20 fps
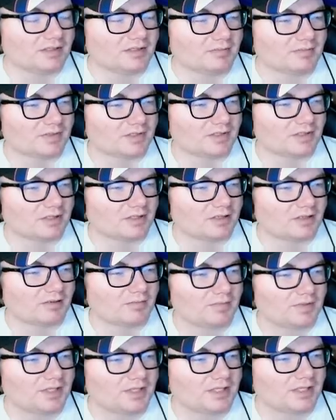beaten up the car
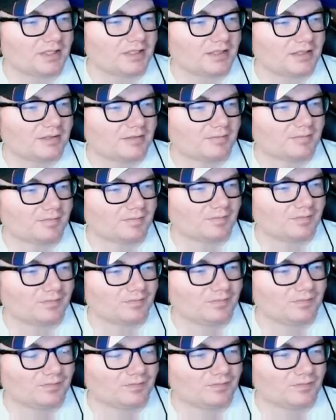a bit here.
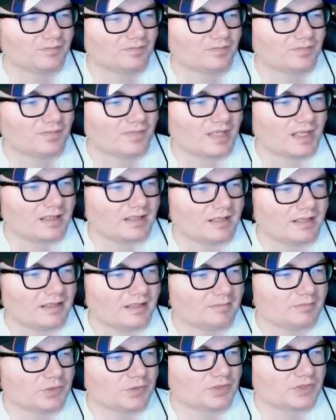I
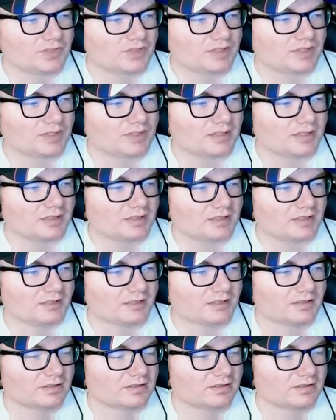think I'm just going to...
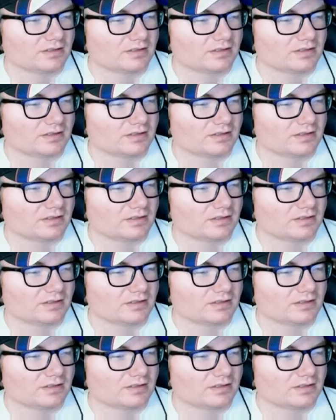